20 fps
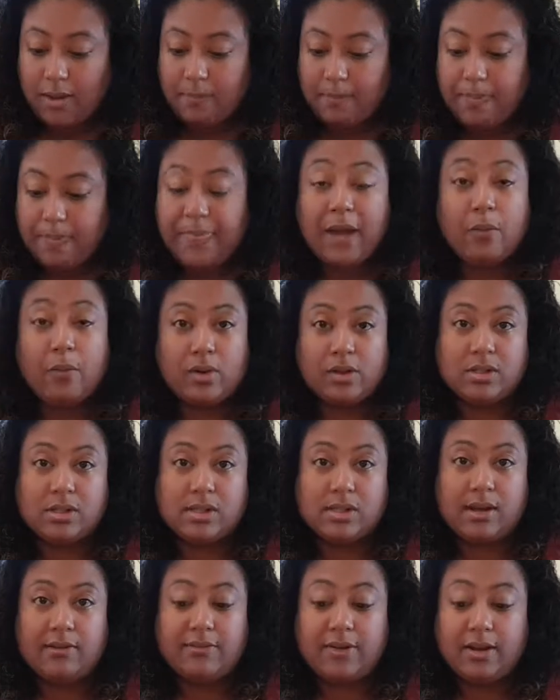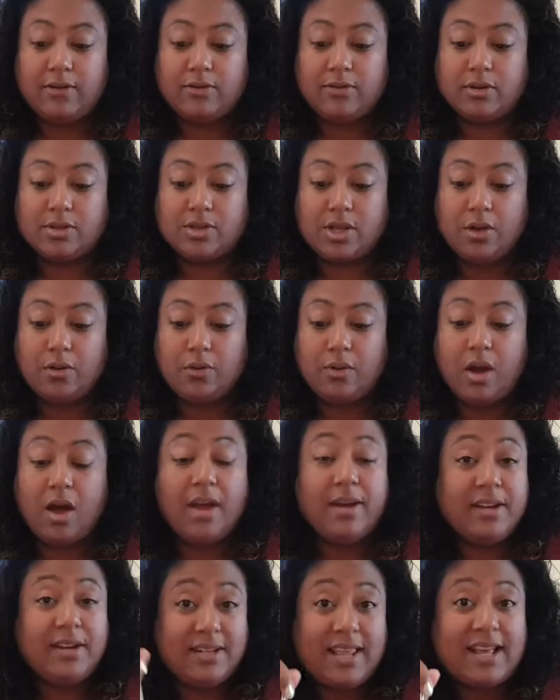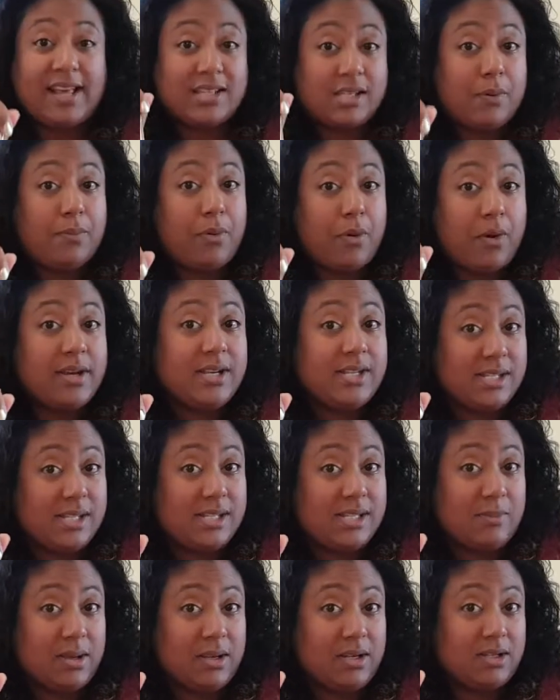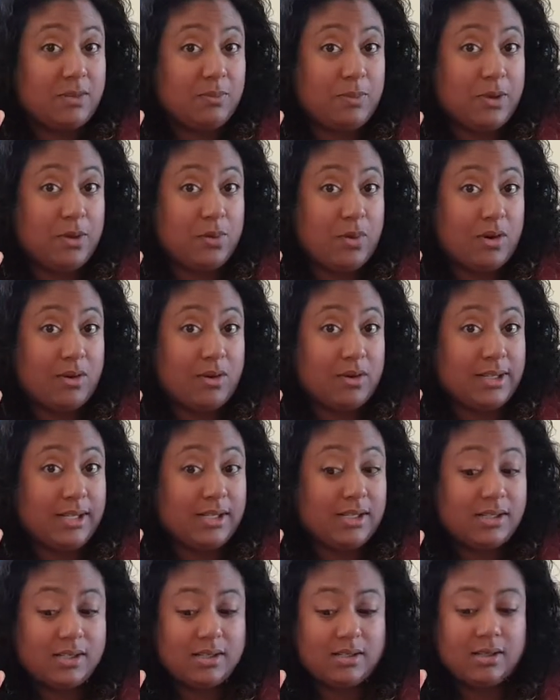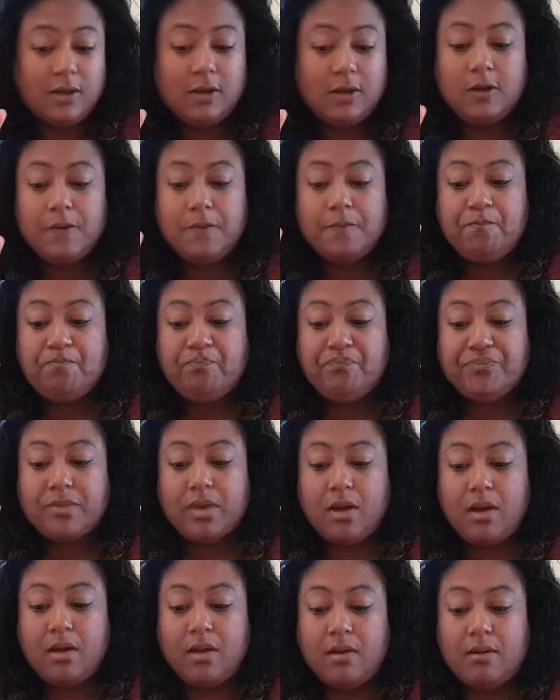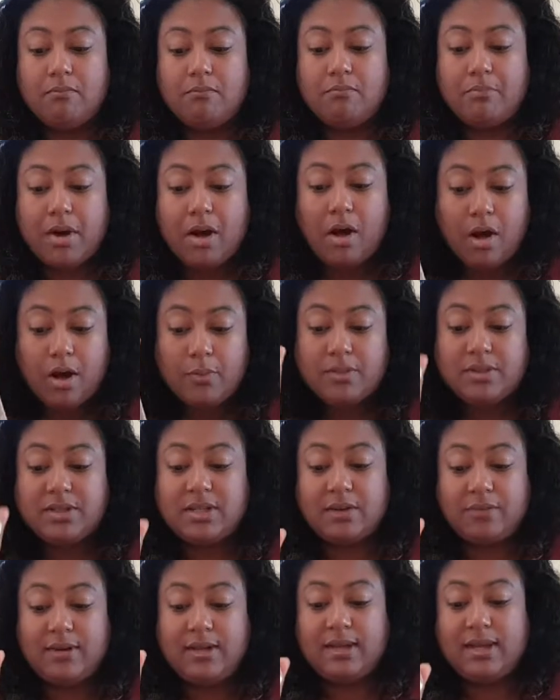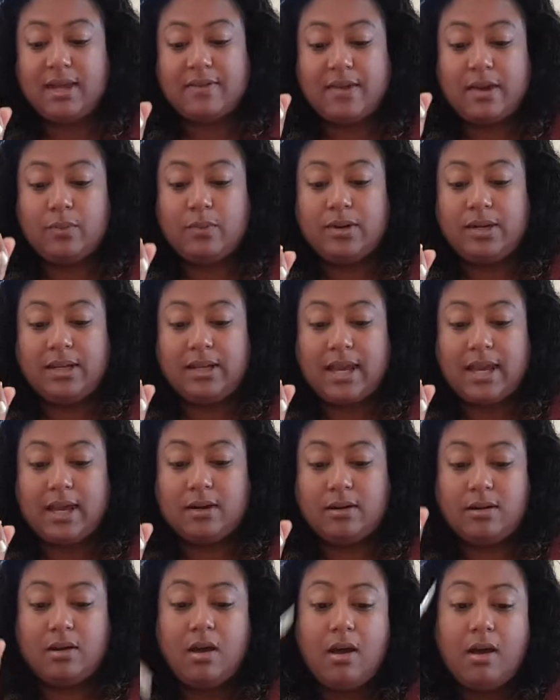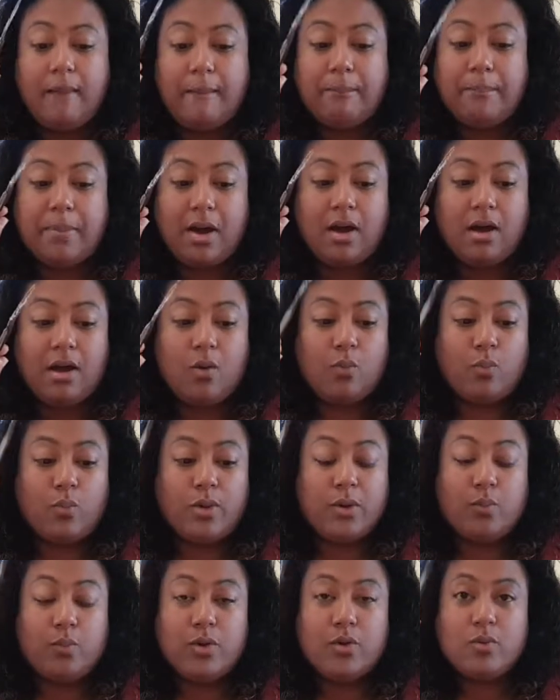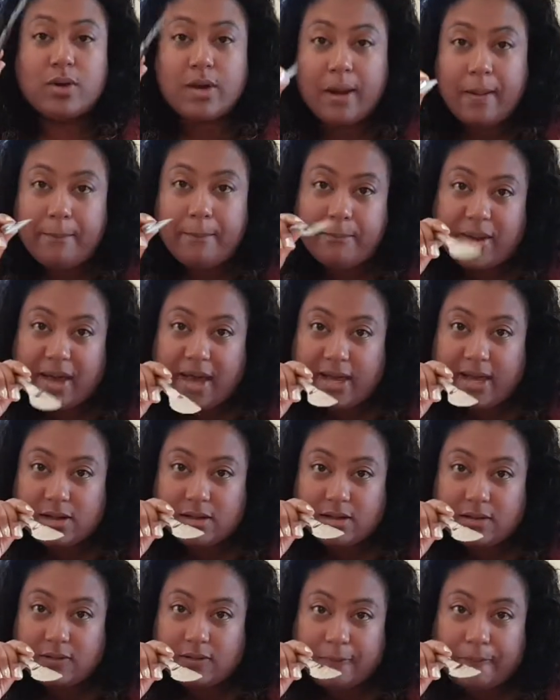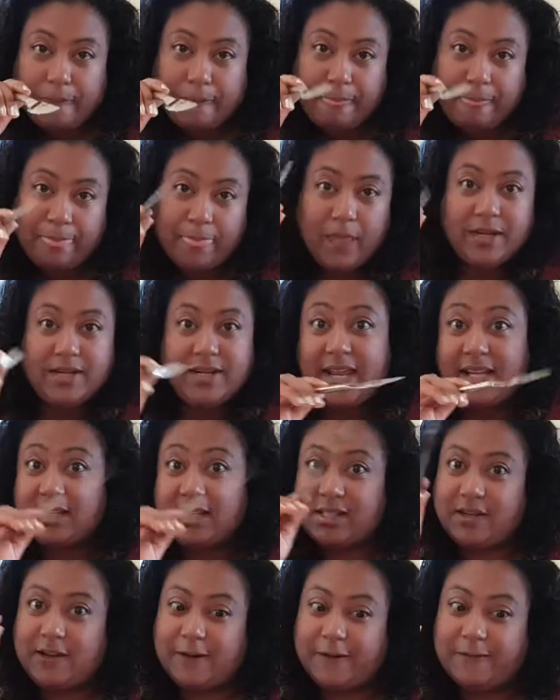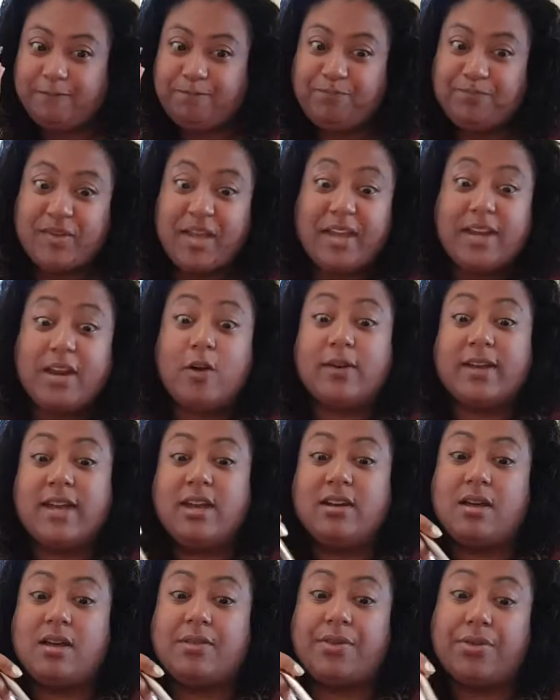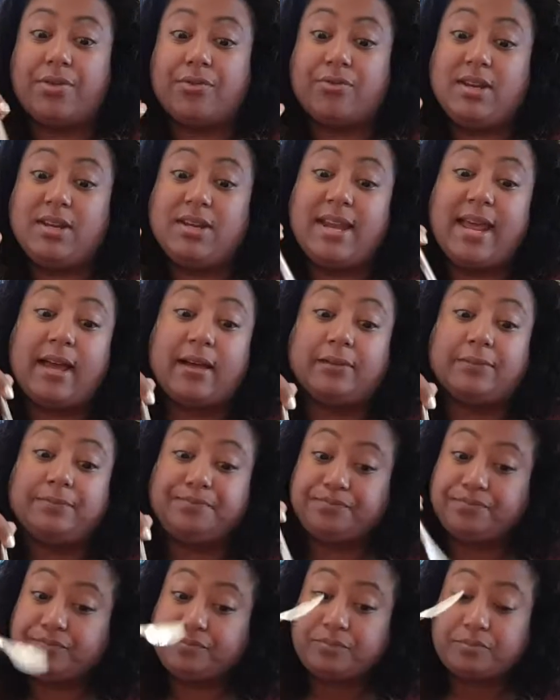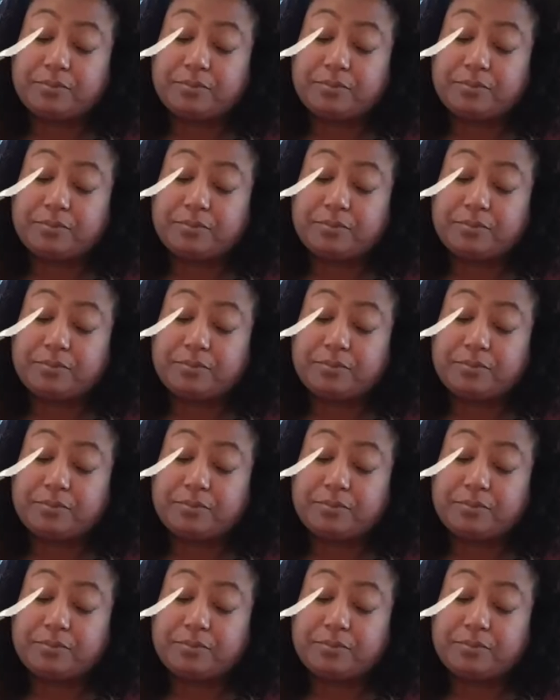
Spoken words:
That one's our favourite. So, and that surprises me, to be quite honest. But I would definitely get that one again. But we will come back next time and I'll get another 3. Now,